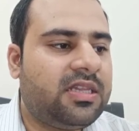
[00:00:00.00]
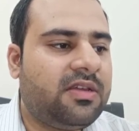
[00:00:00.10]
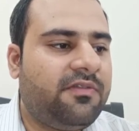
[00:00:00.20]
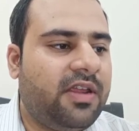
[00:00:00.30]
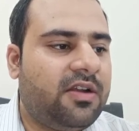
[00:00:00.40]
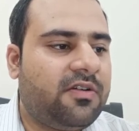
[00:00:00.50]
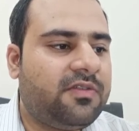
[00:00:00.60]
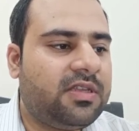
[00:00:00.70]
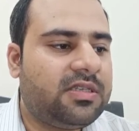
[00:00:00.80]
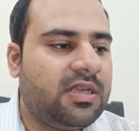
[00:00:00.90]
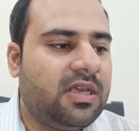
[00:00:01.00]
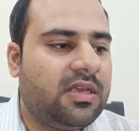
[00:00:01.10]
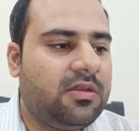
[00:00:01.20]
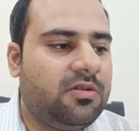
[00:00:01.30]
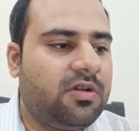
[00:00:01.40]
the weight of this,
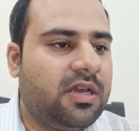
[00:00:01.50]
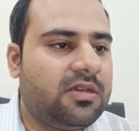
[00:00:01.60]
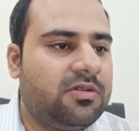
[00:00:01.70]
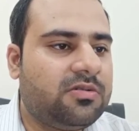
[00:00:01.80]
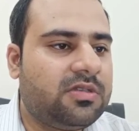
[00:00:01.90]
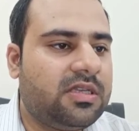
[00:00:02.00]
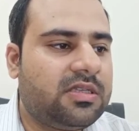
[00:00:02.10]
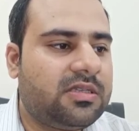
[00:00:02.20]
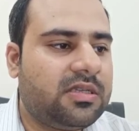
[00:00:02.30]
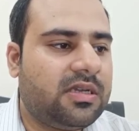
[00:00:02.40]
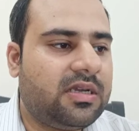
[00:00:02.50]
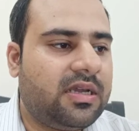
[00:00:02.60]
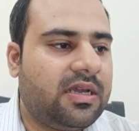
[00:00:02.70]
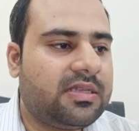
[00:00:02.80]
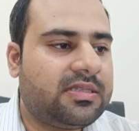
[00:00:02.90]
you can use this
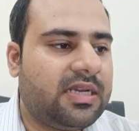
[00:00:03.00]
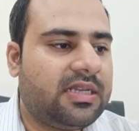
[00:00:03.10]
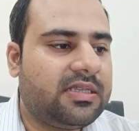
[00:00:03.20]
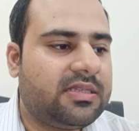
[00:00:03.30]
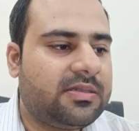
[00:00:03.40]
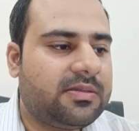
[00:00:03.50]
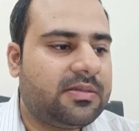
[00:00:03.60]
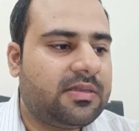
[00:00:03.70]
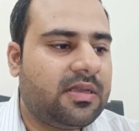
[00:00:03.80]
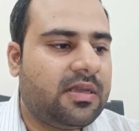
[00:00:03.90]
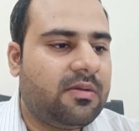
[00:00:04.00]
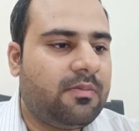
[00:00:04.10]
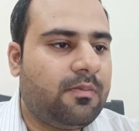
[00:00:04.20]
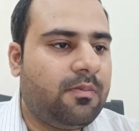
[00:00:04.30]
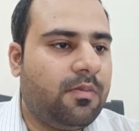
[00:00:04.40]
settings:
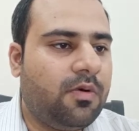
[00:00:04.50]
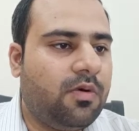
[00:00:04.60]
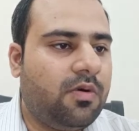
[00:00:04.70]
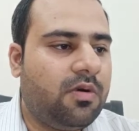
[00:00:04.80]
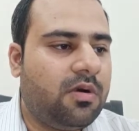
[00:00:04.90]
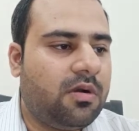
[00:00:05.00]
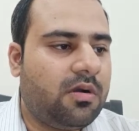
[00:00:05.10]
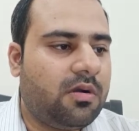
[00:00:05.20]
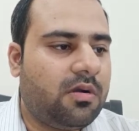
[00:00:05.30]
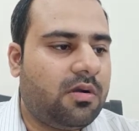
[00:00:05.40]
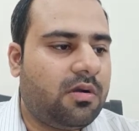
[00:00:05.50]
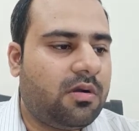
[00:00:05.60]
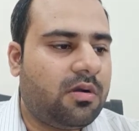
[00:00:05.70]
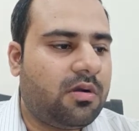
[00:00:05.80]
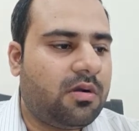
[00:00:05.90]
bold,
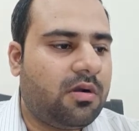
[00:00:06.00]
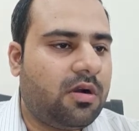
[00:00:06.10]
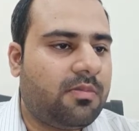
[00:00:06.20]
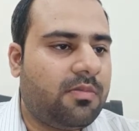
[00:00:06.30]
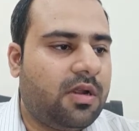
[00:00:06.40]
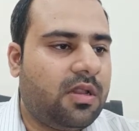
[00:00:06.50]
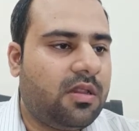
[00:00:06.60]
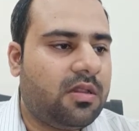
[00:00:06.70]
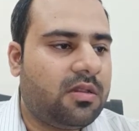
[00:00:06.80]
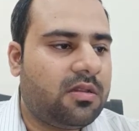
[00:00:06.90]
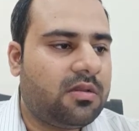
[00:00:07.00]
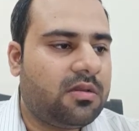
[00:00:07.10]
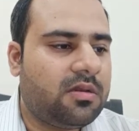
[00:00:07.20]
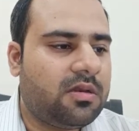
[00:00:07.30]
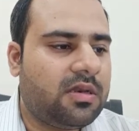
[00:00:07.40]
normal,
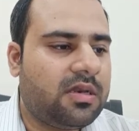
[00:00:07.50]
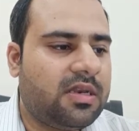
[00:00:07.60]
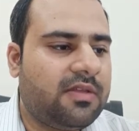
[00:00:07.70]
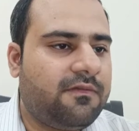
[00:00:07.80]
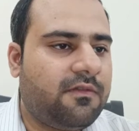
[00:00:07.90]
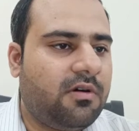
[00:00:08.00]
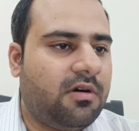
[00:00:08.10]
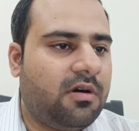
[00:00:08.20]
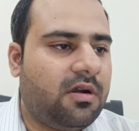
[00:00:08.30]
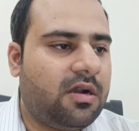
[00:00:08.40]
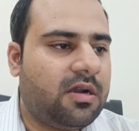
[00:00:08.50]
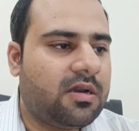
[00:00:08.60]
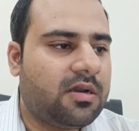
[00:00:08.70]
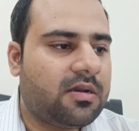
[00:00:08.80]
default.